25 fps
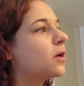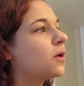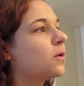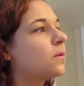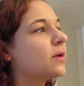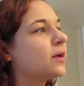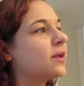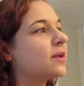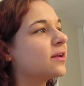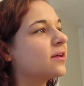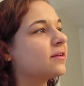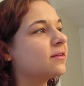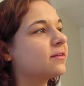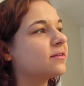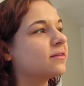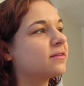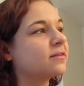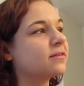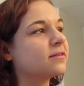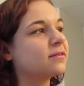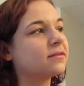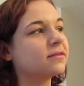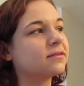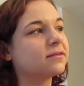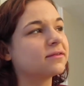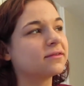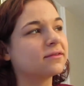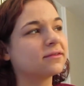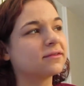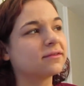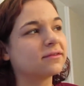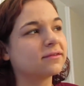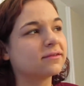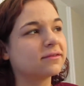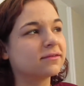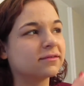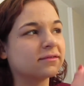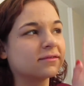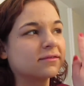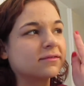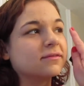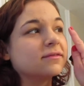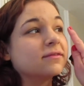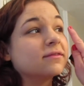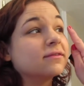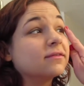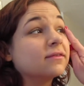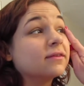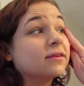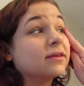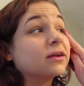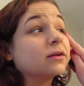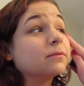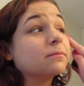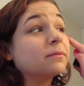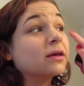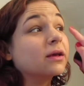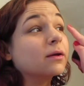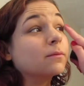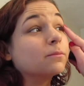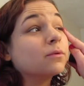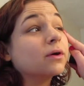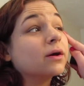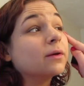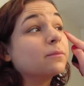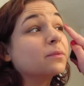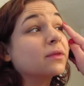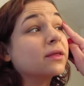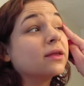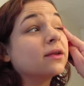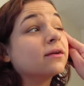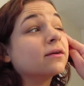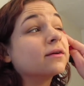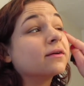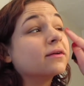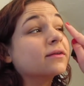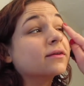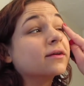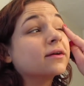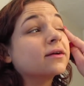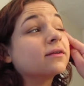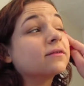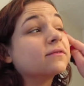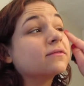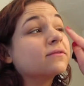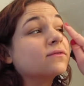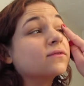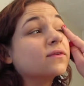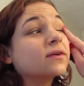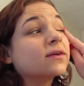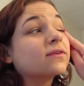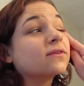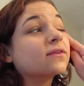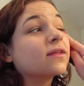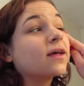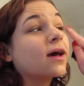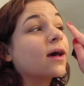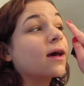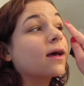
go in and get a makeup wipe later and kind of fix